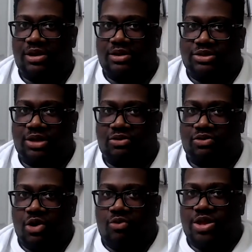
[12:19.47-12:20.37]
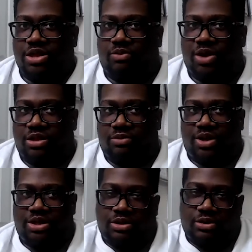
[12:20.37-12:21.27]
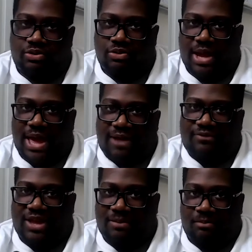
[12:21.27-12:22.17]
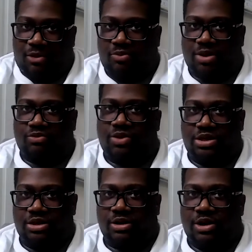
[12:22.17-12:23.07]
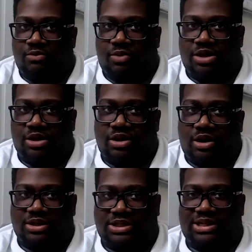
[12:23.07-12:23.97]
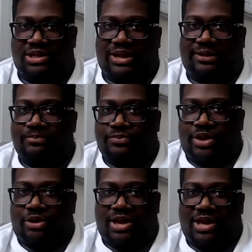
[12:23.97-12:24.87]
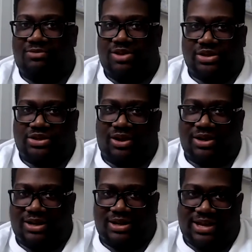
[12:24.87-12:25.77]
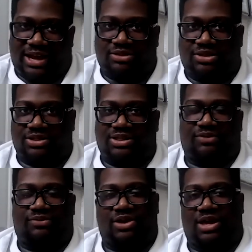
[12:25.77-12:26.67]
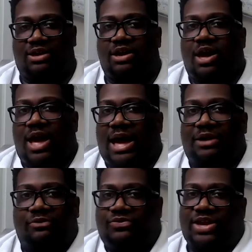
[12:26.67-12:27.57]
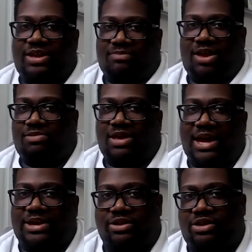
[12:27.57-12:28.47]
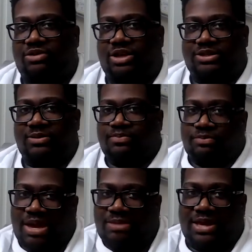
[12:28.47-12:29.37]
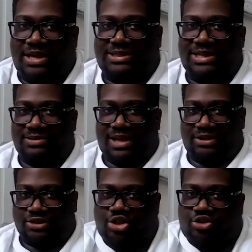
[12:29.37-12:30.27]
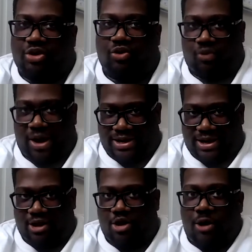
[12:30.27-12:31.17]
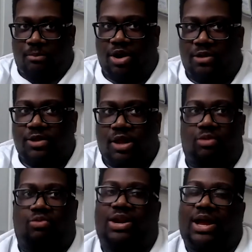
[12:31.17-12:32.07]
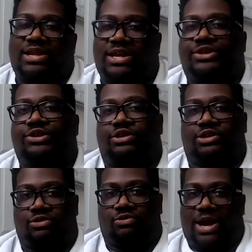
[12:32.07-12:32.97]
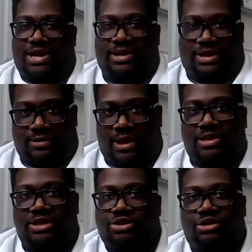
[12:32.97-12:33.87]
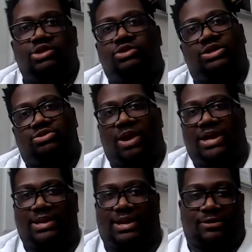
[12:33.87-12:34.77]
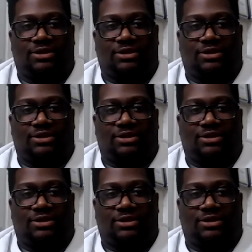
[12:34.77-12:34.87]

So when you have that moment, when you're noticing that, okay, when you're starting to doubt yourself, okay, I don't think maybe I can do this. Maybe it seems like a struggle right now. But what I need you to do right now, I need you to do this right now.